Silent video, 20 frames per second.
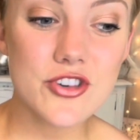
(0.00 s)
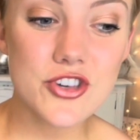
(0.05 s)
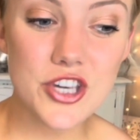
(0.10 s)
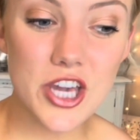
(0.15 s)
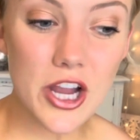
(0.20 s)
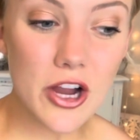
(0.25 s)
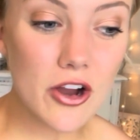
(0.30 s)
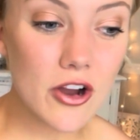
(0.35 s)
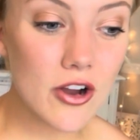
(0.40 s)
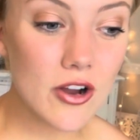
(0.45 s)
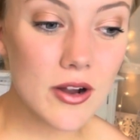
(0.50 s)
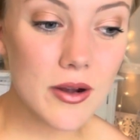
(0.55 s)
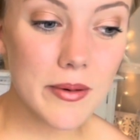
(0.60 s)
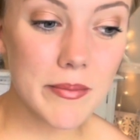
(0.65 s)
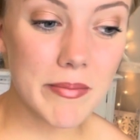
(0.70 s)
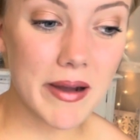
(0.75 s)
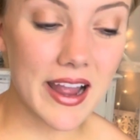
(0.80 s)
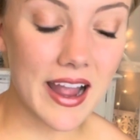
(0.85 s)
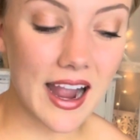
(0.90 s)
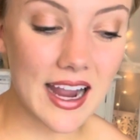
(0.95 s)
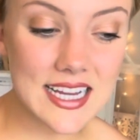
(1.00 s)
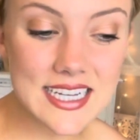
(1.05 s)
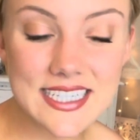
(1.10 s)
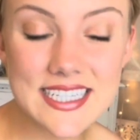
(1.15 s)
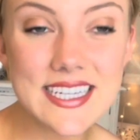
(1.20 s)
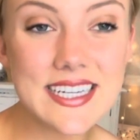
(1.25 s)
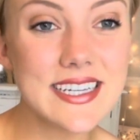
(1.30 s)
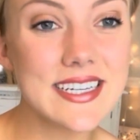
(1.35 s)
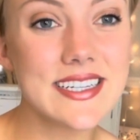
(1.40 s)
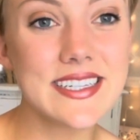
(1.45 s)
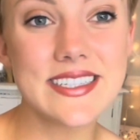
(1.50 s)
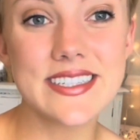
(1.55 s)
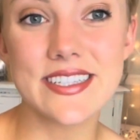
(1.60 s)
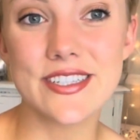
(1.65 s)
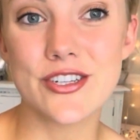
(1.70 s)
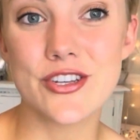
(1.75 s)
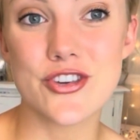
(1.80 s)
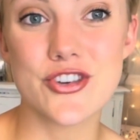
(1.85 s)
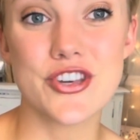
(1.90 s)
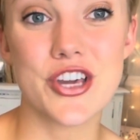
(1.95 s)
share my
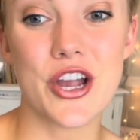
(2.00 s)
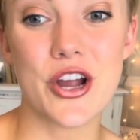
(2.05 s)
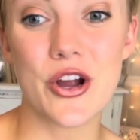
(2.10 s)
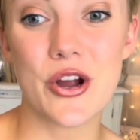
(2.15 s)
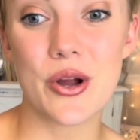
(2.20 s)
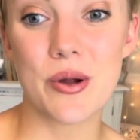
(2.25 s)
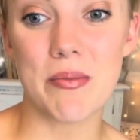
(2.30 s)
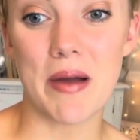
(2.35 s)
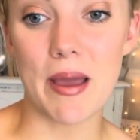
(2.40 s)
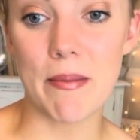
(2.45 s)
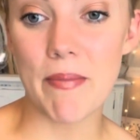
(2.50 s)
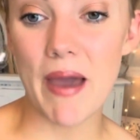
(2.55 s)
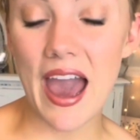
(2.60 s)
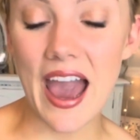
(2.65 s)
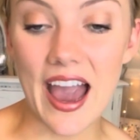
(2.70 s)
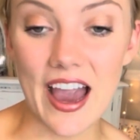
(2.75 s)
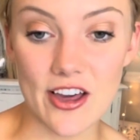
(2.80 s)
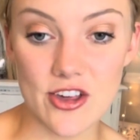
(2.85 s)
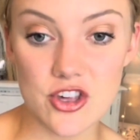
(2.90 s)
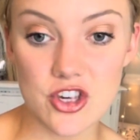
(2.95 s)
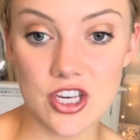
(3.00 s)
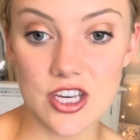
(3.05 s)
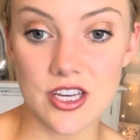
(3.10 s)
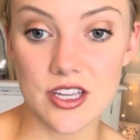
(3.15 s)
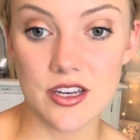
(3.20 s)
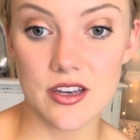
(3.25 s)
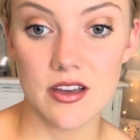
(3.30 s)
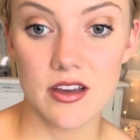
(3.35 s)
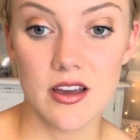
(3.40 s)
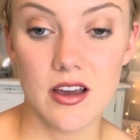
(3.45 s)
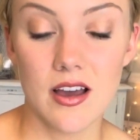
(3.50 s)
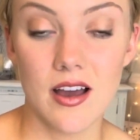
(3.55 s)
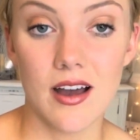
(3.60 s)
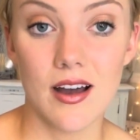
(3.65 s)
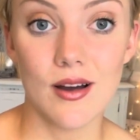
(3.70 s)
ideas and to share my passion